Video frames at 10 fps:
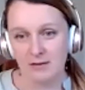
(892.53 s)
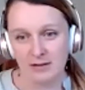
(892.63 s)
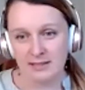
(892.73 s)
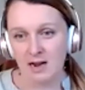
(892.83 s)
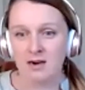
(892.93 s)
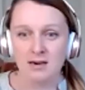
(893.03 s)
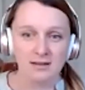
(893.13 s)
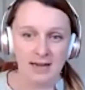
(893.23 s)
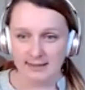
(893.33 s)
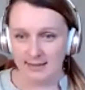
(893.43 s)
If it's not going
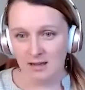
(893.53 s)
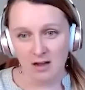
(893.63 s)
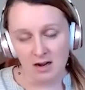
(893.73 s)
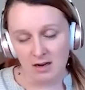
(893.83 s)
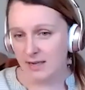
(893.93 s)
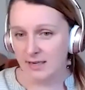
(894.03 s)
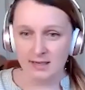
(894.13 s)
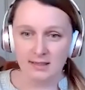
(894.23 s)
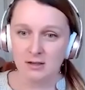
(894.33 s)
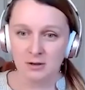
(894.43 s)
to last that long,
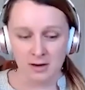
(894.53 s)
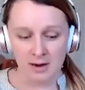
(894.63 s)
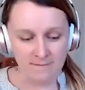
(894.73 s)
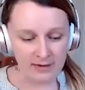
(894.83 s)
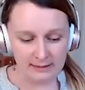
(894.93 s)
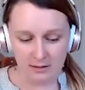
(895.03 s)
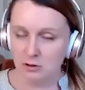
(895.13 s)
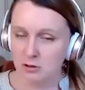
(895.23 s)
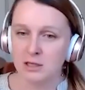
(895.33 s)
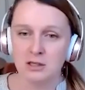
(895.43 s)
like you're
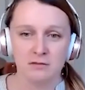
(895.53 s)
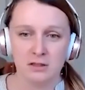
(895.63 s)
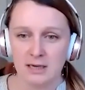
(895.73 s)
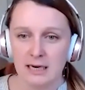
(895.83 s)
investing too much of your